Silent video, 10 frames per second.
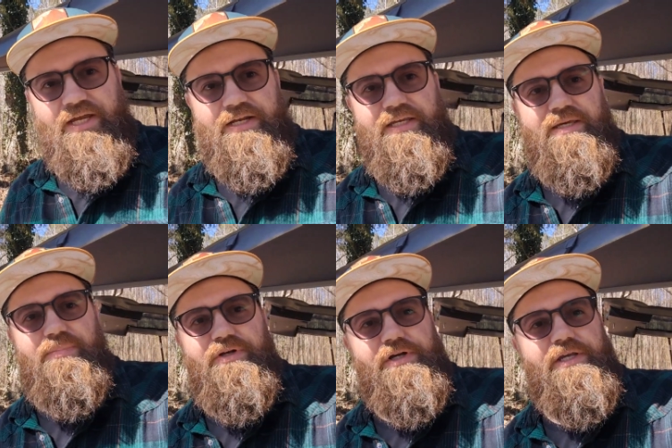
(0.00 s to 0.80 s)
kind of keep
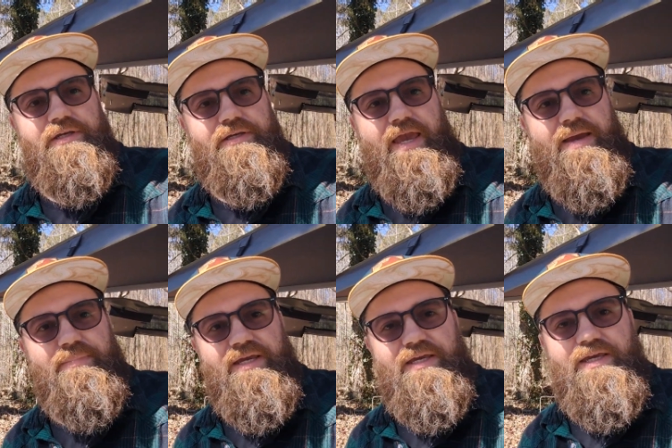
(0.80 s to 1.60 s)
in your
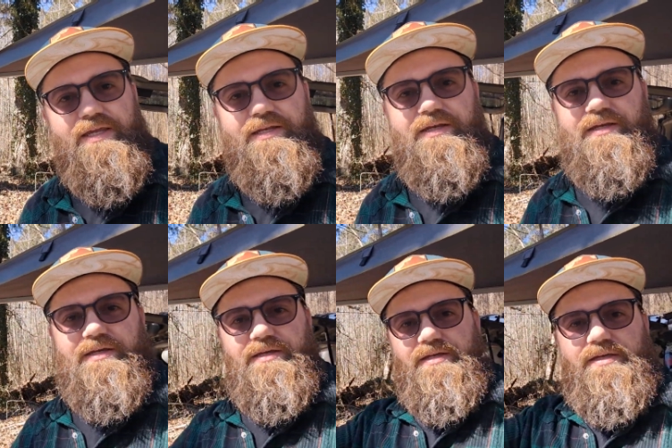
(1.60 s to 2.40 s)
camping kit,
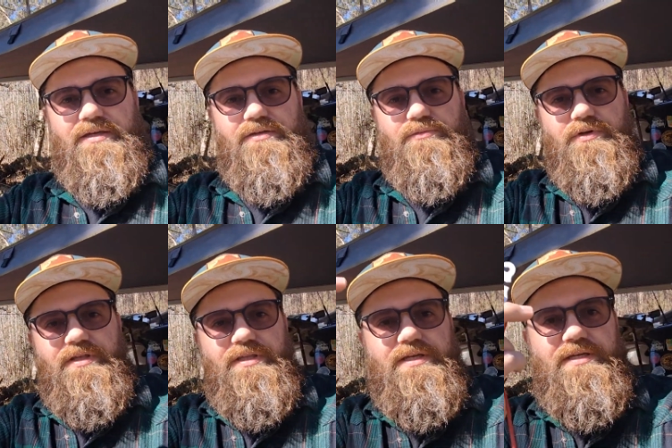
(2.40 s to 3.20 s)
is one
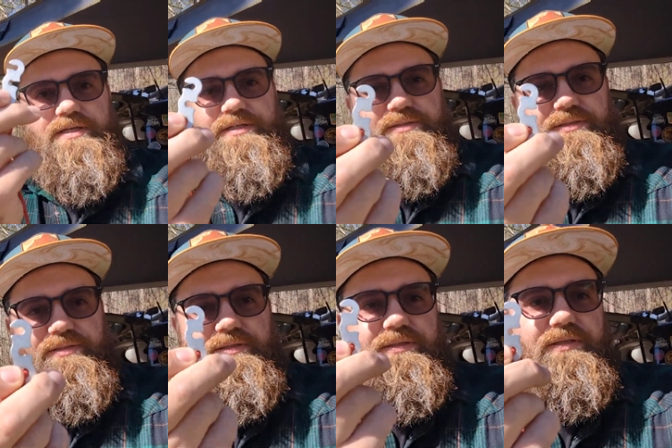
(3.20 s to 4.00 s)
of these.